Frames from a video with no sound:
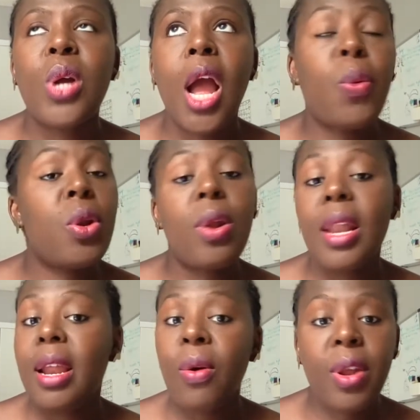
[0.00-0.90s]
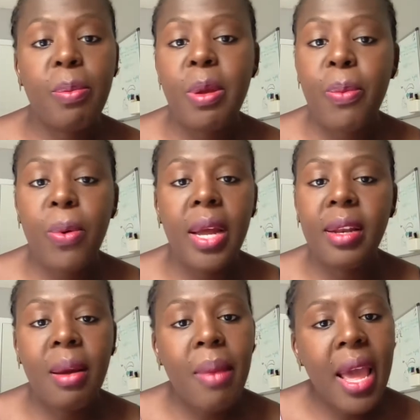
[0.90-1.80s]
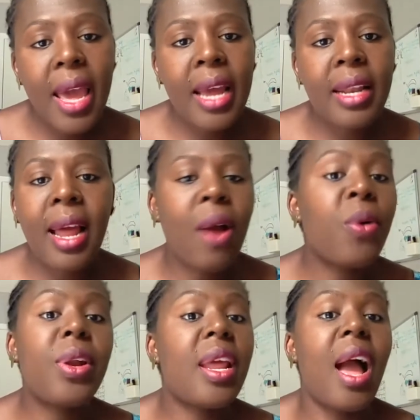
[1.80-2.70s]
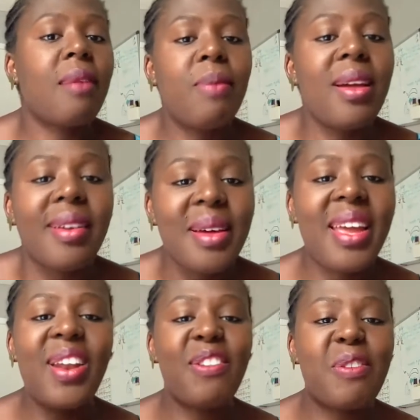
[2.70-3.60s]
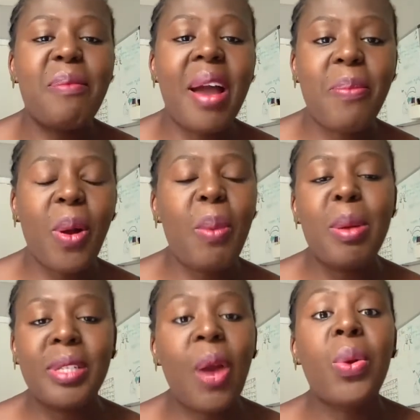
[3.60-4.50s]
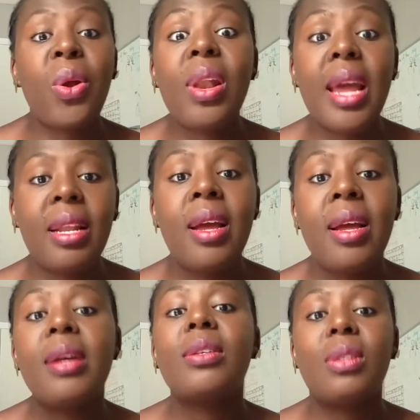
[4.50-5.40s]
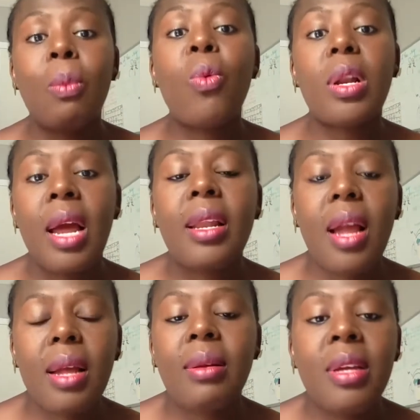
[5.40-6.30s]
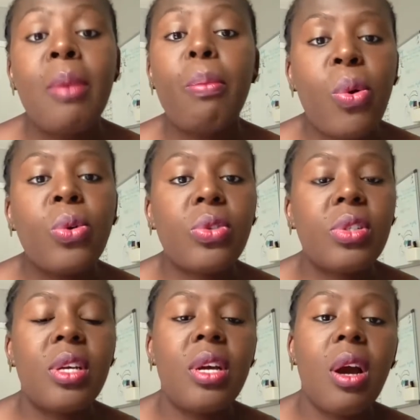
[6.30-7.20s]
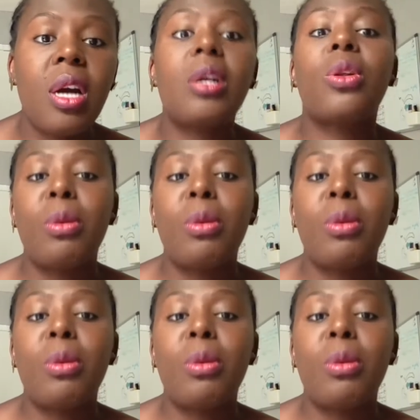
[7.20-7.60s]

I will not let other people enter my head. I already had enough of my problems. I will not let someone impose hurt